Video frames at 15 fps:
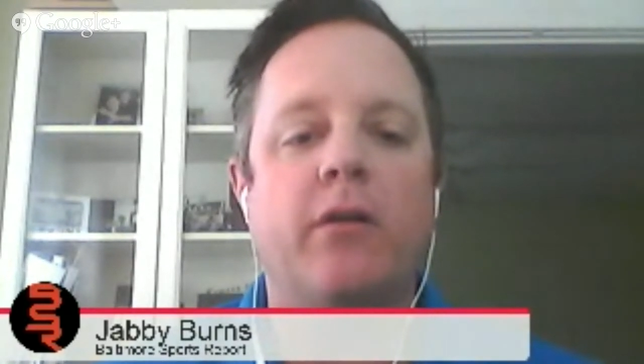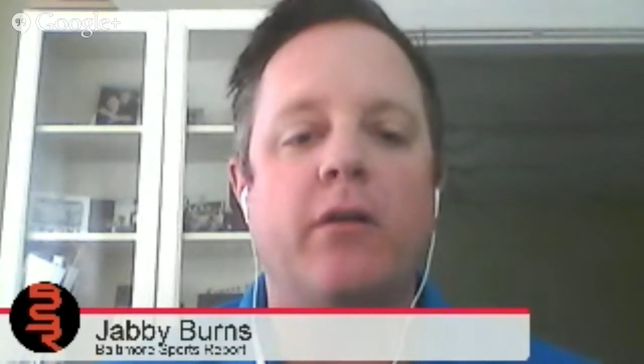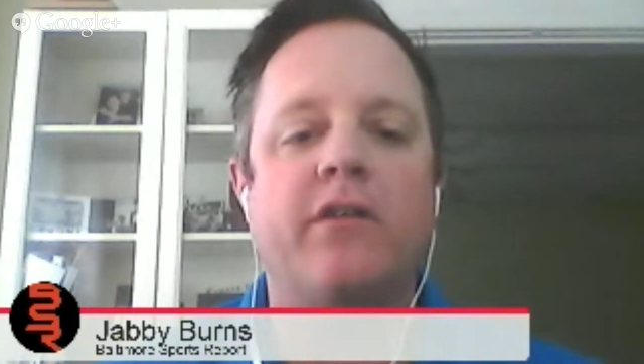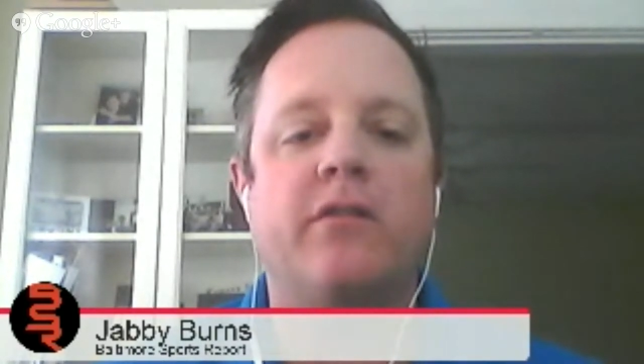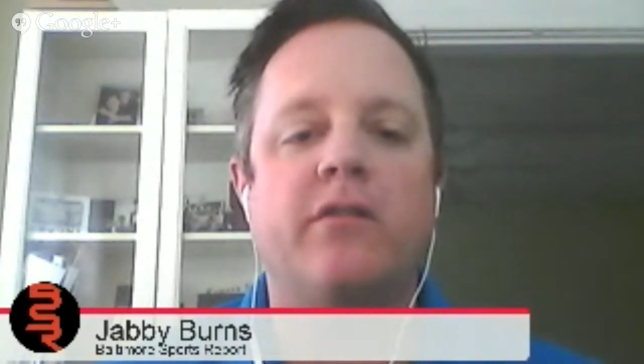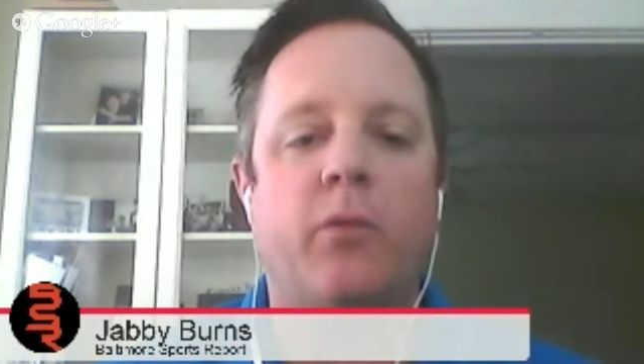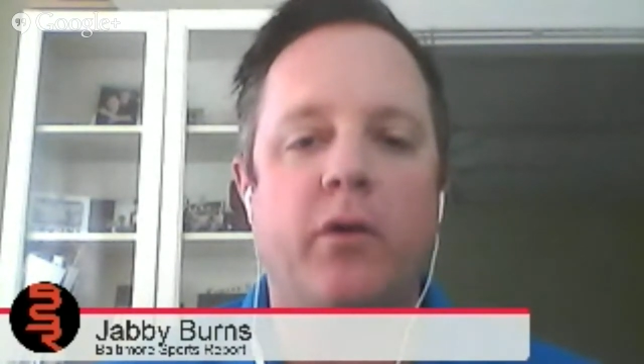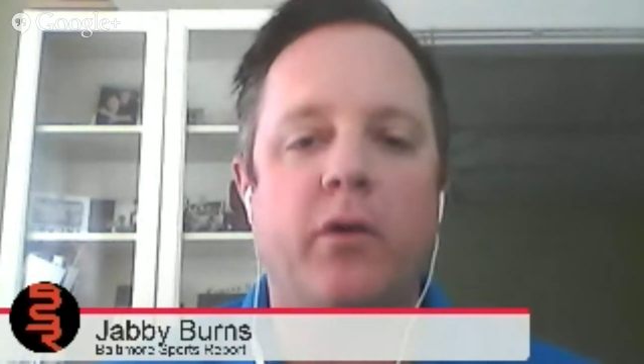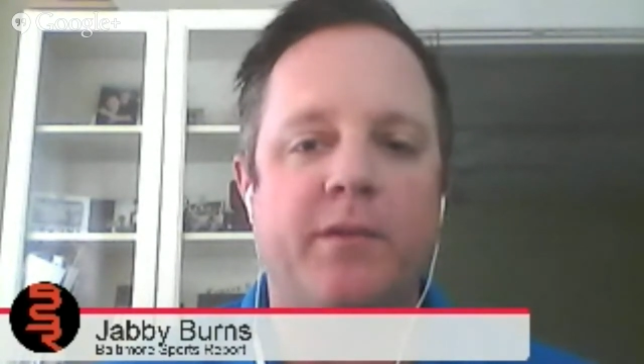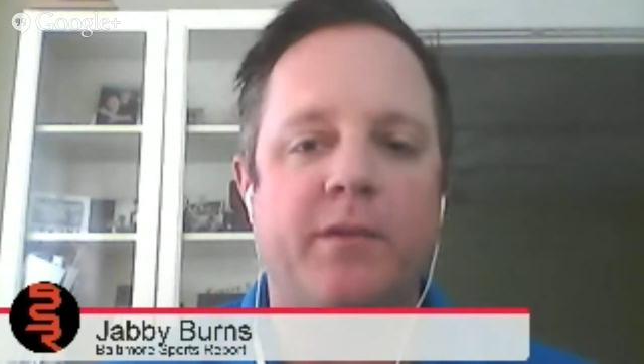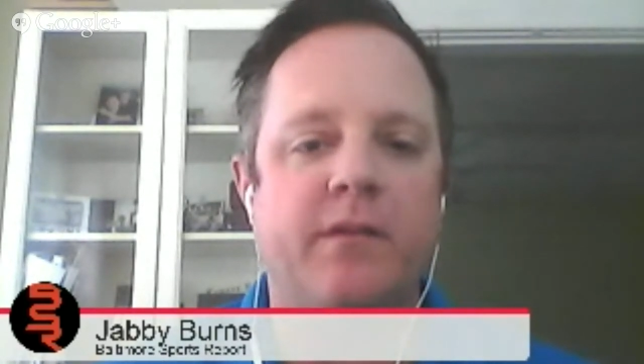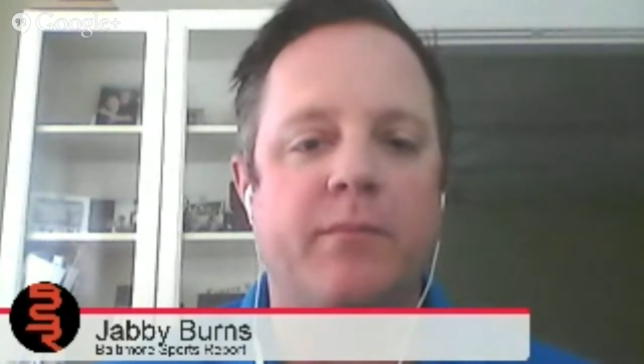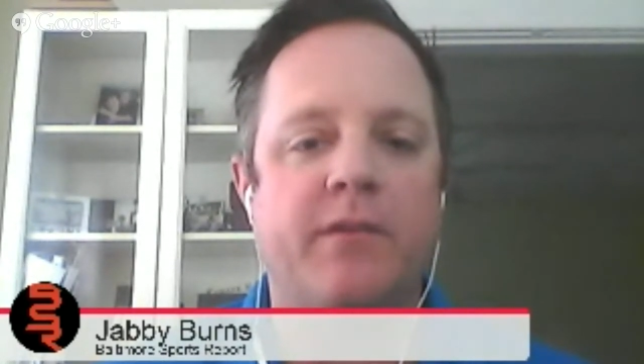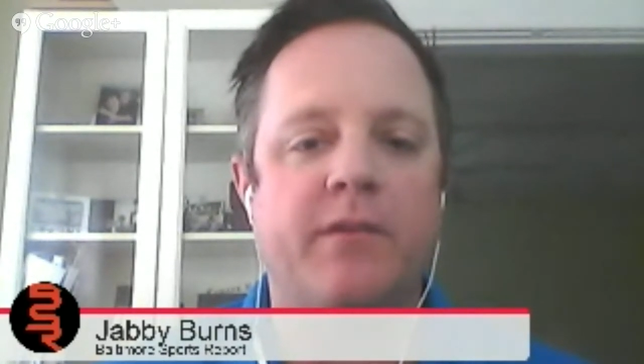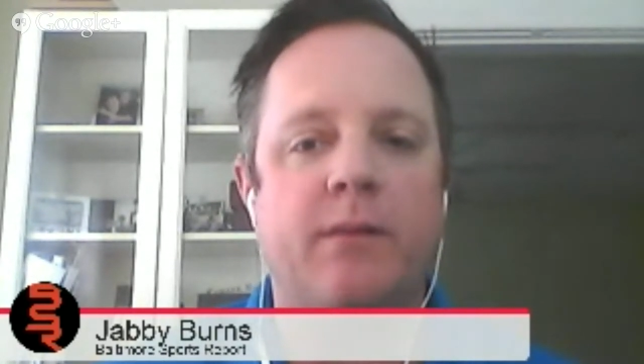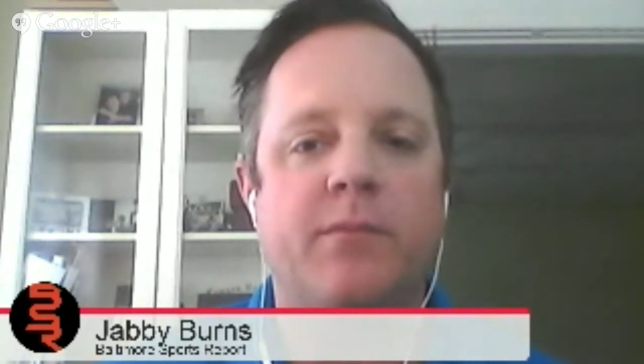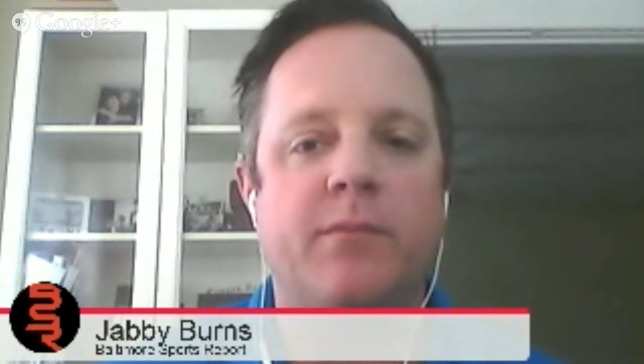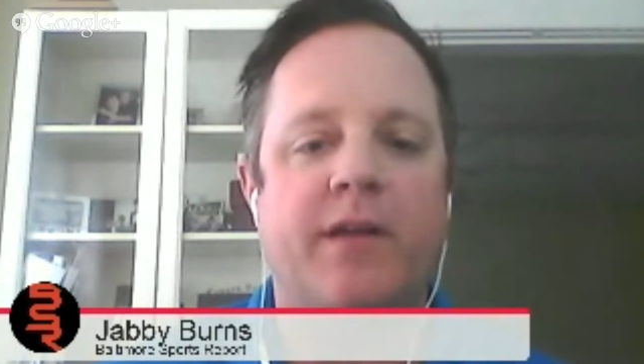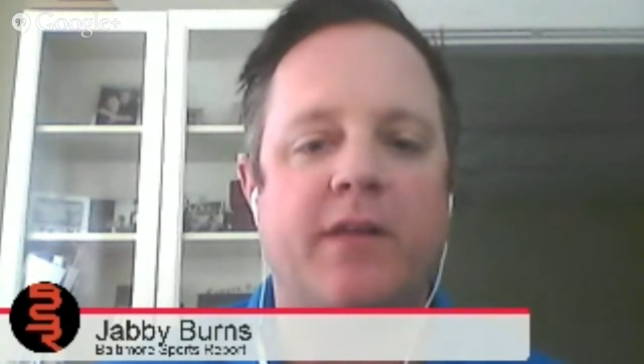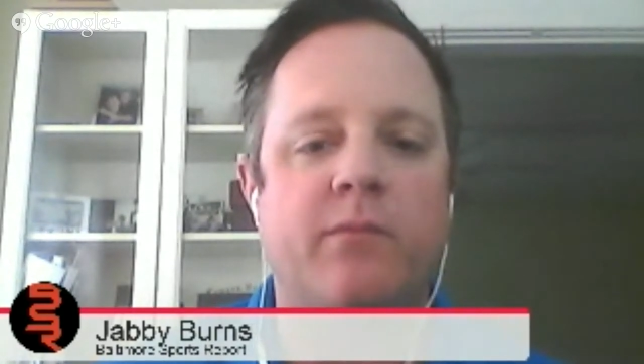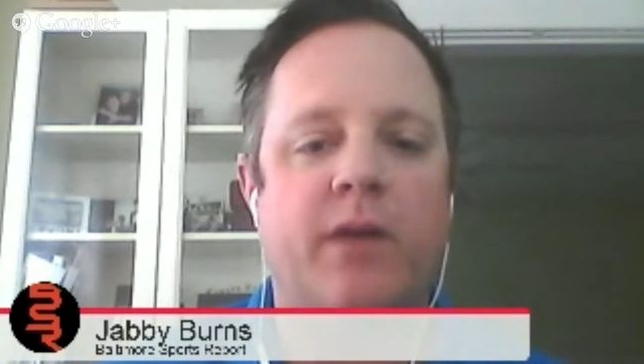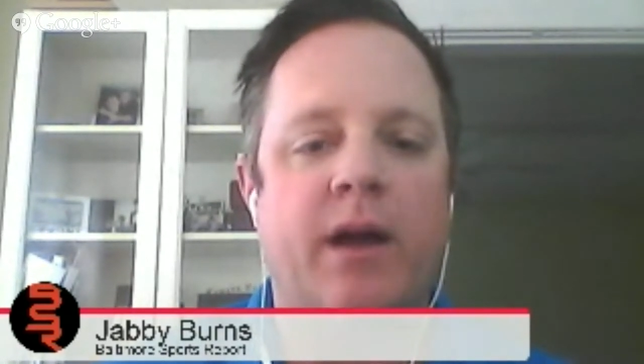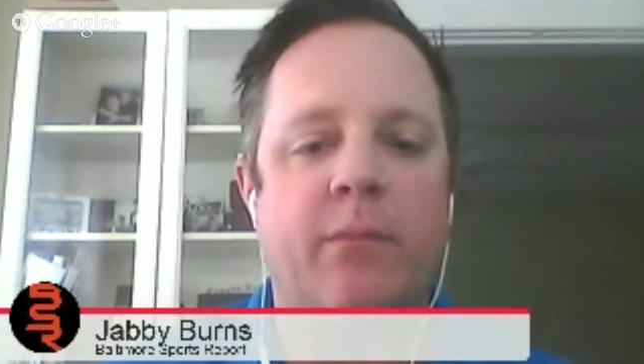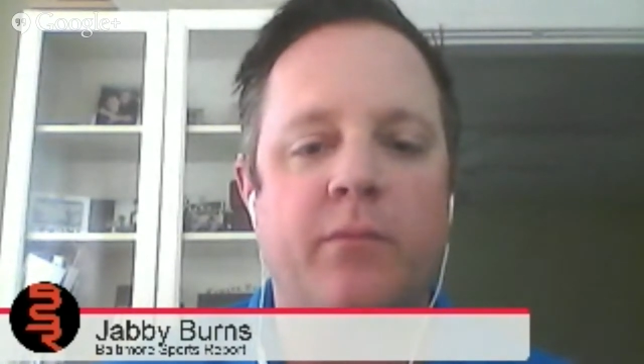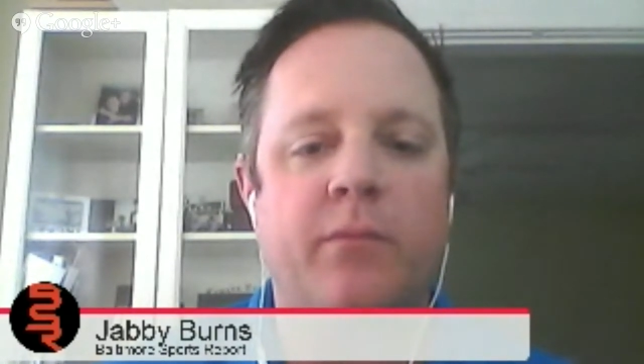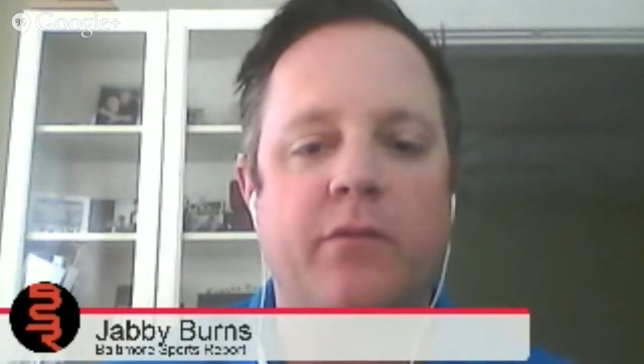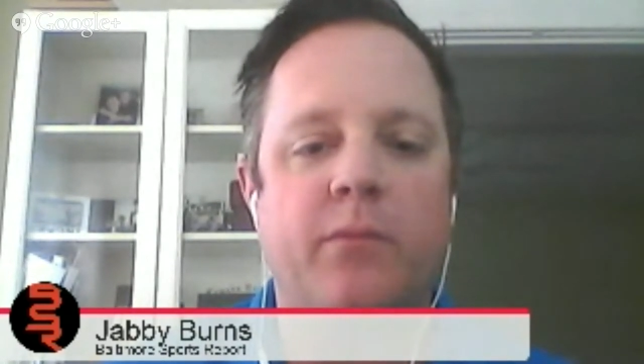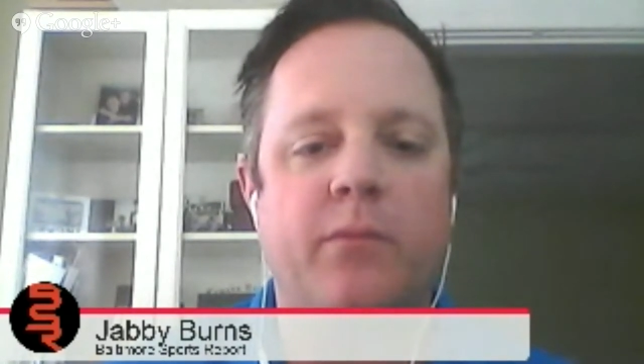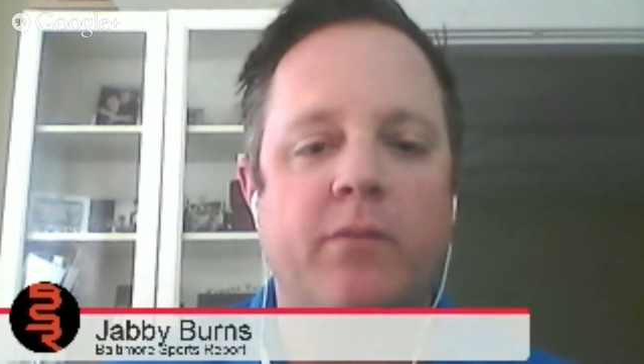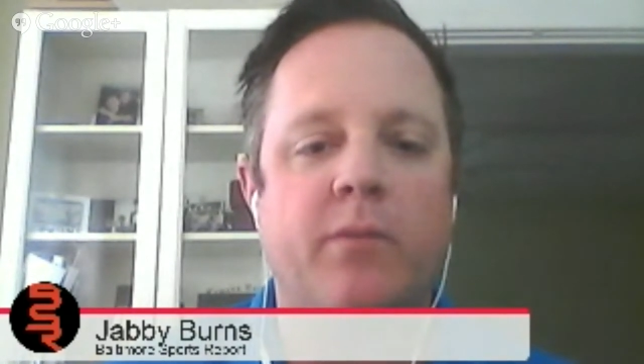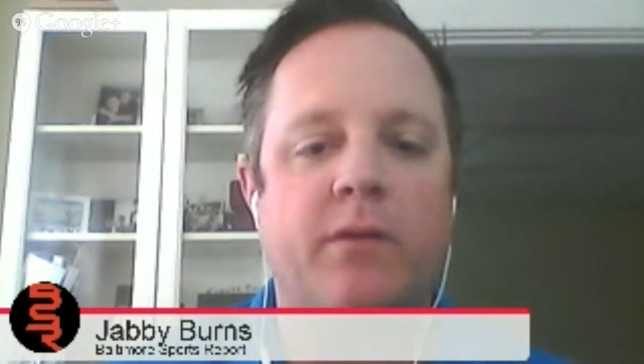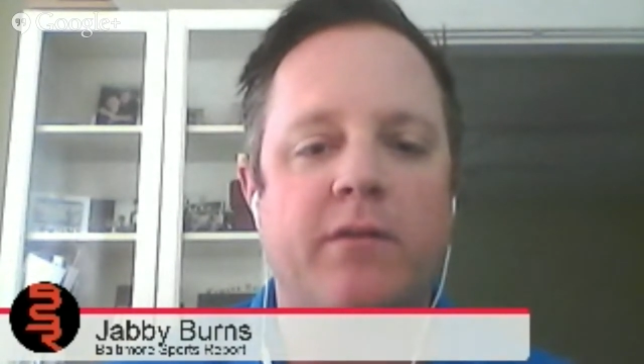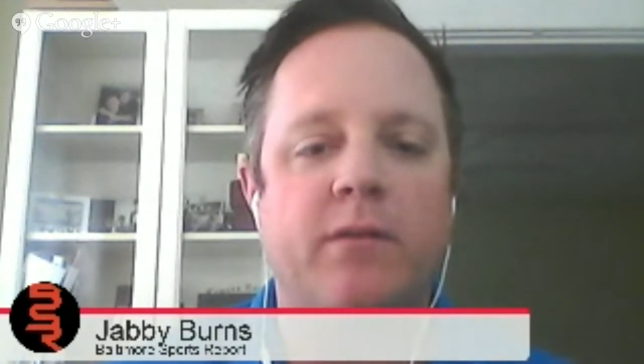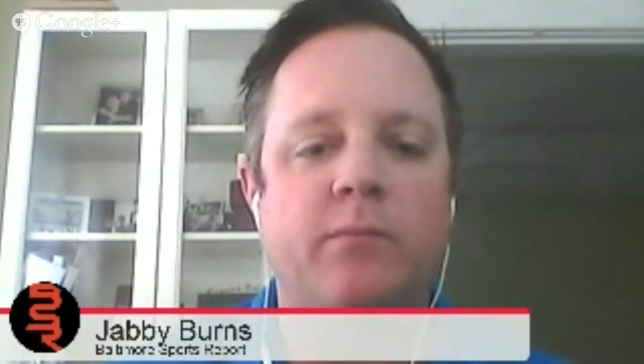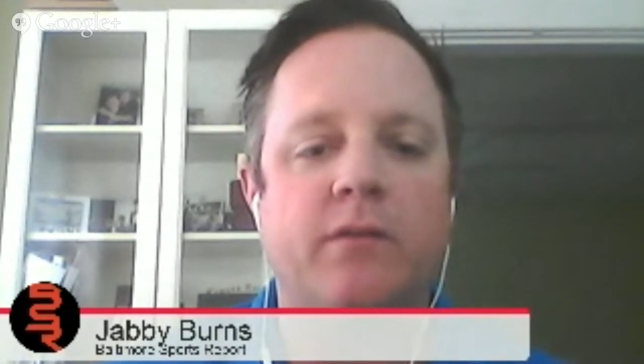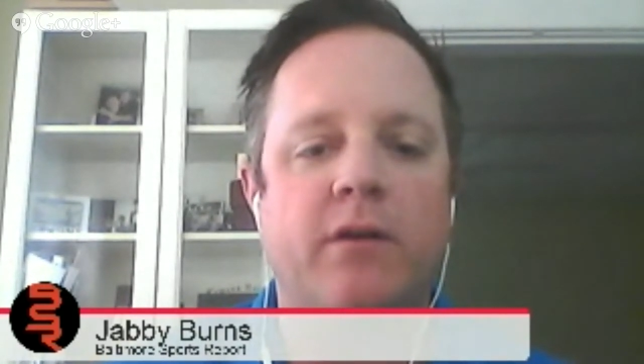disappointment sometimes, and that's what happened with this baseball team.